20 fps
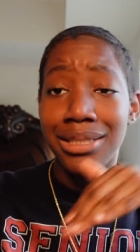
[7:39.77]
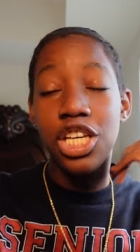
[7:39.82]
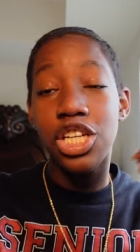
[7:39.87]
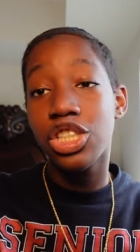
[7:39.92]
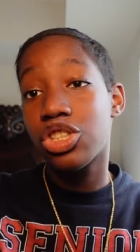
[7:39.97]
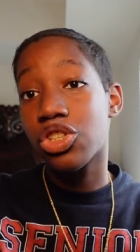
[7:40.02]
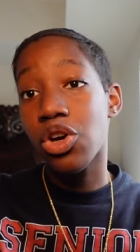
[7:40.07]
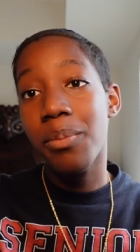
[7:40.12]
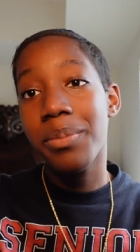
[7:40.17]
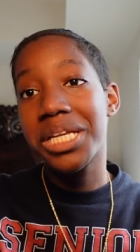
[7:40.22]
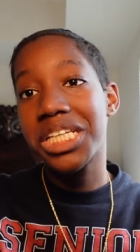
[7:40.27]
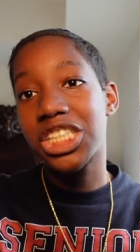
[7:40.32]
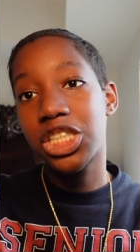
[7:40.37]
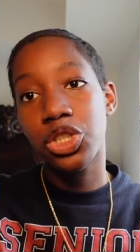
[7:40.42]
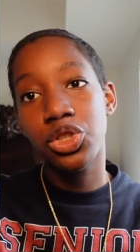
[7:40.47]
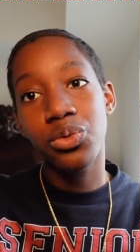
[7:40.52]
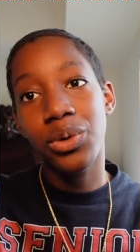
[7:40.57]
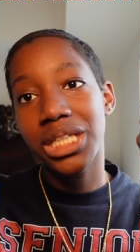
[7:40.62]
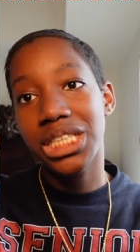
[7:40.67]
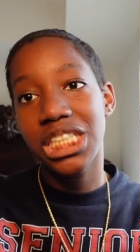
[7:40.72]
There's so many
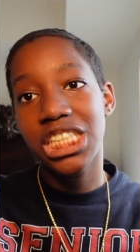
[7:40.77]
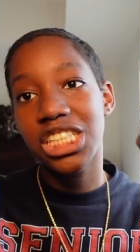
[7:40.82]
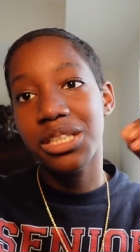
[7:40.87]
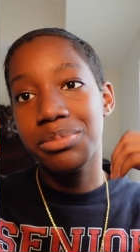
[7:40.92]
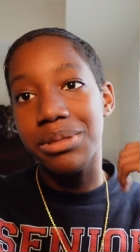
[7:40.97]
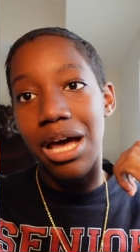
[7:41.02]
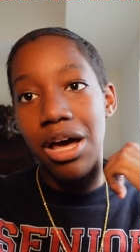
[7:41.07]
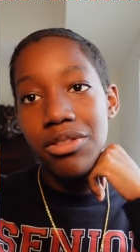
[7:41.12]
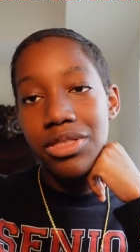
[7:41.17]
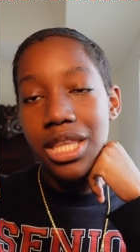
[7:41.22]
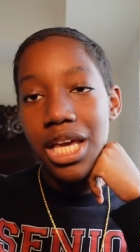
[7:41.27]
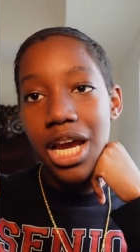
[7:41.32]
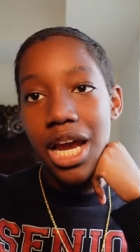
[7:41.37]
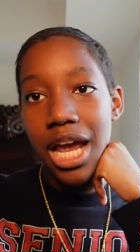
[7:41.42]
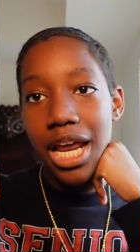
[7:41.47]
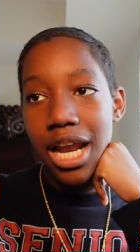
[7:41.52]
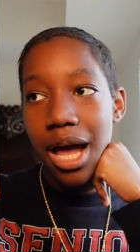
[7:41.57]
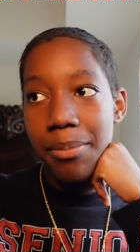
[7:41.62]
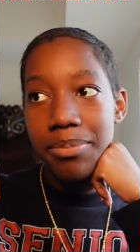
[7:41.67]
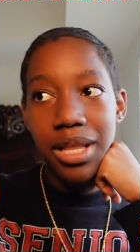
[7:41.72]
situationships out there
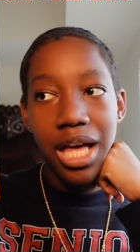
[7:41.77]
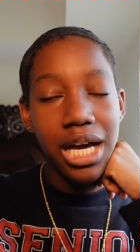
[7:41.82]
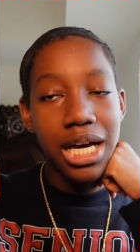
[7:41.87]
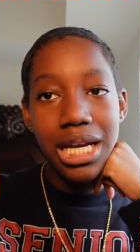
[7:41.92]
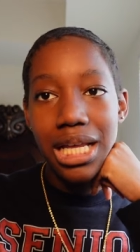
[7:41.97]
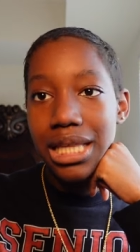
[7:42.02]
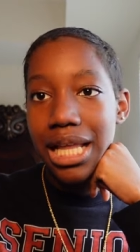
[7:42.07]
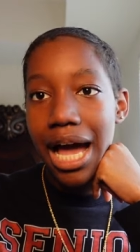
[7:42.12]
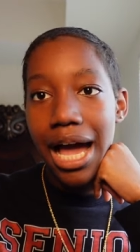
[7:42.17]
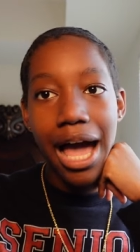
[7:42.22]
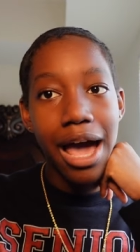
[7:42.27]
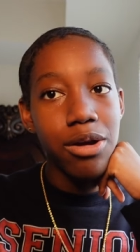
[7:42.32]
and I'm not gonna lie,